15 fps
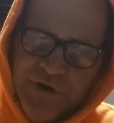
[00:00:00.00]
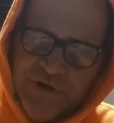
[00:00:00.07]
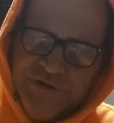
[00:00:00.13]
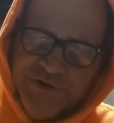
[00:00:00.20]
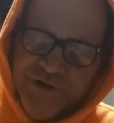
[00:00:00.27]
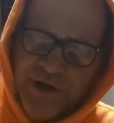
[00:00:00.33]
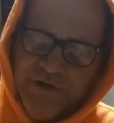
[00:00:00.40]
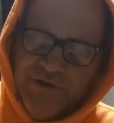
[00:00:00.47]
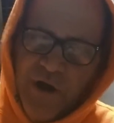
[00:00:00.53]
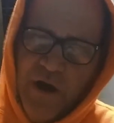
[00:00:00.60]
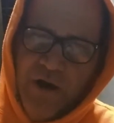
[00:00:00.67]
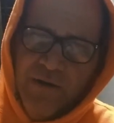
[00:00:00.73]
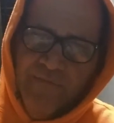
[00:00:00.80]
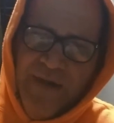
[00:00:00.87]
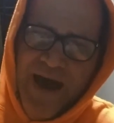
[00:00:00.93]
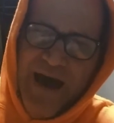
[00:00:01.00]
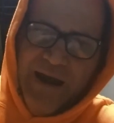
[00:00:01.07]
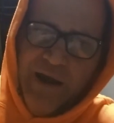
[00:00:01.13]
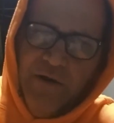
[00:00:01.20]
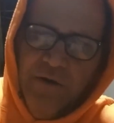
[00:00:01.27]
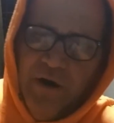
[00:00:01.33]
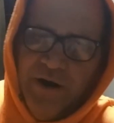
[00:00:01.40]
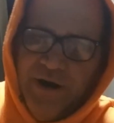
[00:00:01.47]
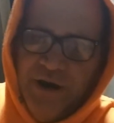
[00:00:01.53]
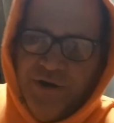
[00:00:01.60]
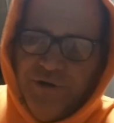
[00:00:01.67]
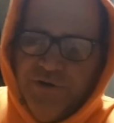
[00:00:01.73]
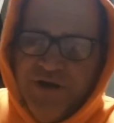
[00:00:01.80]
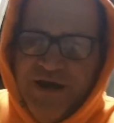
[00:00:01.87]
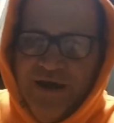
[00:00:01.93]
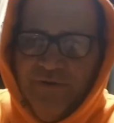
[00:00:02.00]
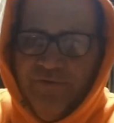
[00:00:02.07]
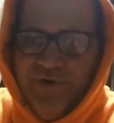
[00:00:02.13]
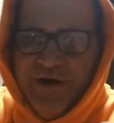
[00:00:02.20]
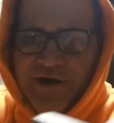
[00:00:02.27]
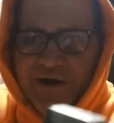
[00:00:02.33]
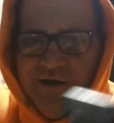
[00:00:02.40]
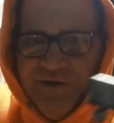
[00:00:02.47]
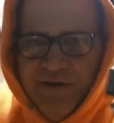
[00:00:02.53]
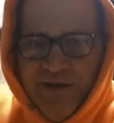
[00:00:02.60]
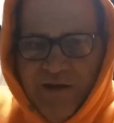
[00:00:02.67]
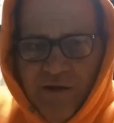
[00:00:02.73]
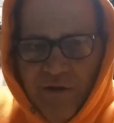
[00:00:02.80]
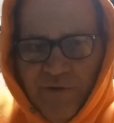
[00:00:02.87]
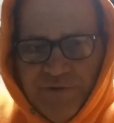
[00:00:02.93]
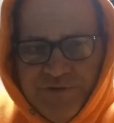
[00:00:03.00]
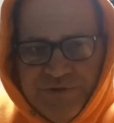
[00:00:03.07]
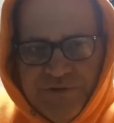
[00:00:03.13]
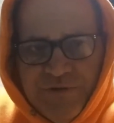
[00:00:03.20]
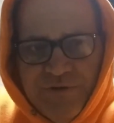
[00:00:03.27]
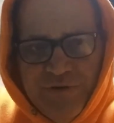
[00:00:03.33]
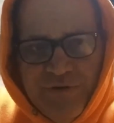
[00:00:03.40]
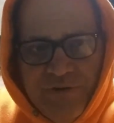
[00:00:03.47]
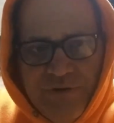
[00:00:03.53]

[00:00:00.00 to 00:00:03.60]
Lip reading: it says automatic on it. You can't read anything else.